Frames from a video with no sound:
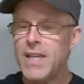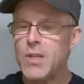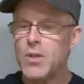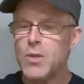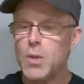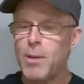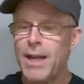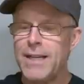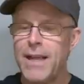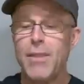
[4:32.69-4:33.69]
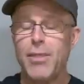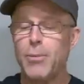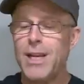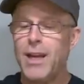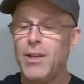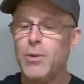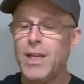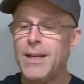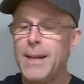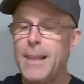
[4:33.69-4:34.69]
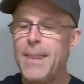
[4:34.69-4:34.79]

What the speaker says: these are spined at 300,